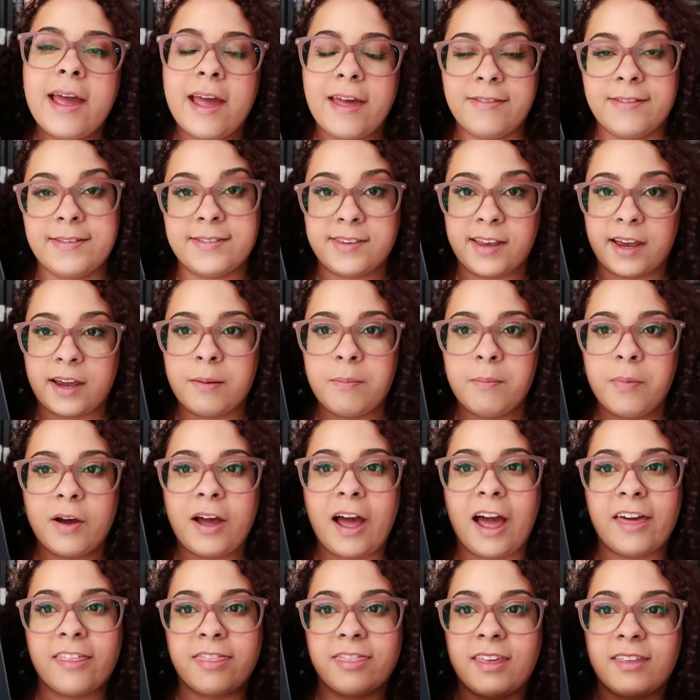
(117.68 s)
in the second book,
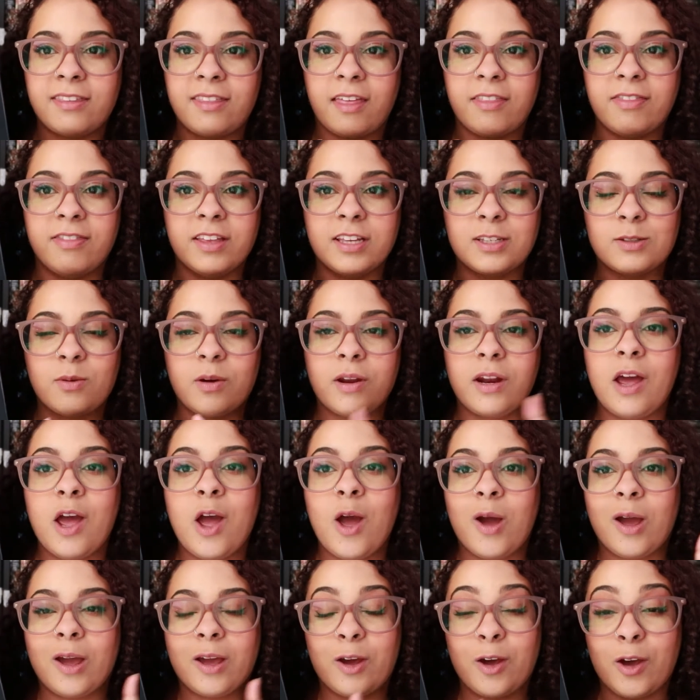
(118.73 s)
I think that this one
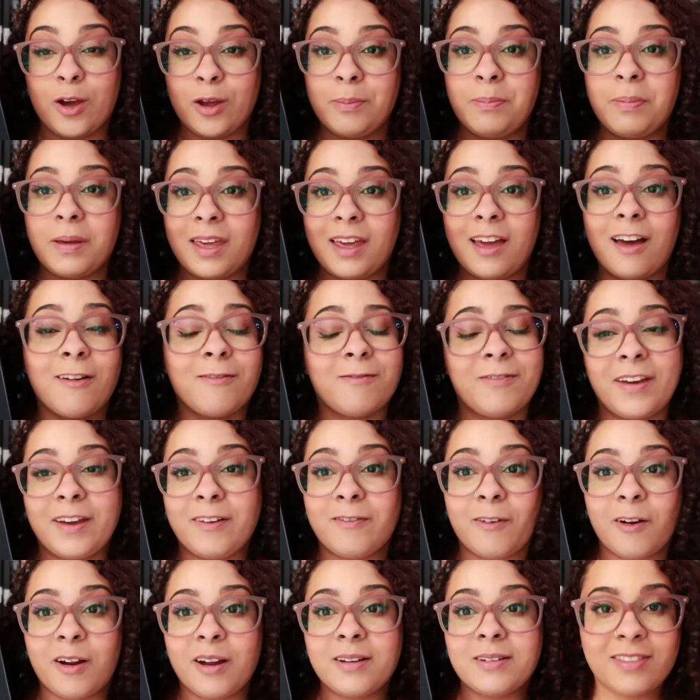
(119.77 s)
could be a
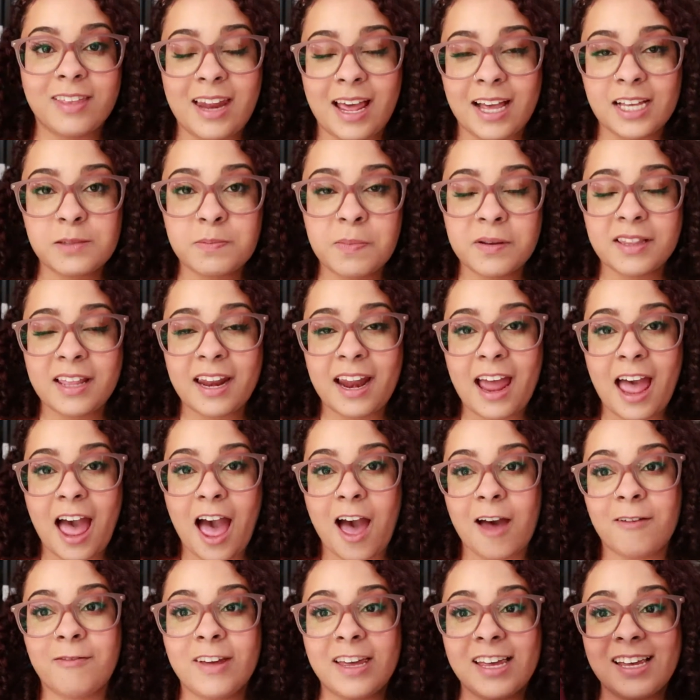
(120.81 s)
favorite. The next book that I
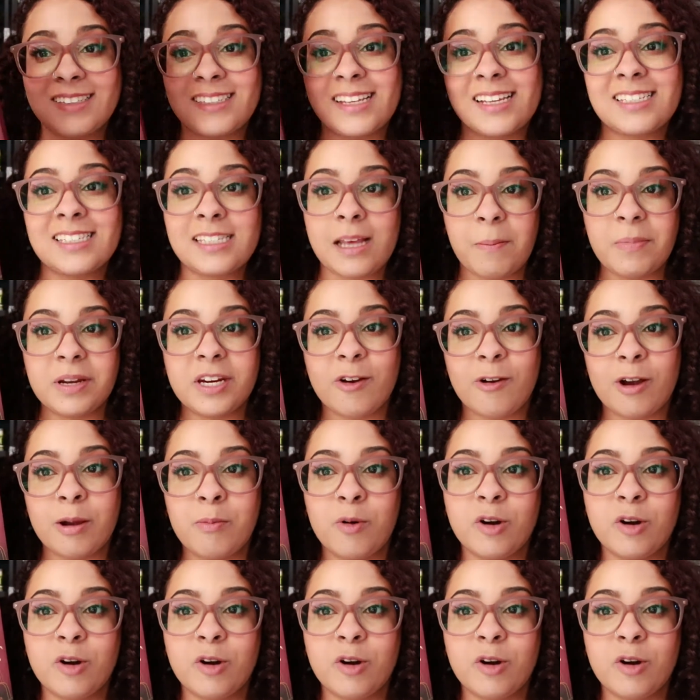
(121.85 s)
have is Cemetery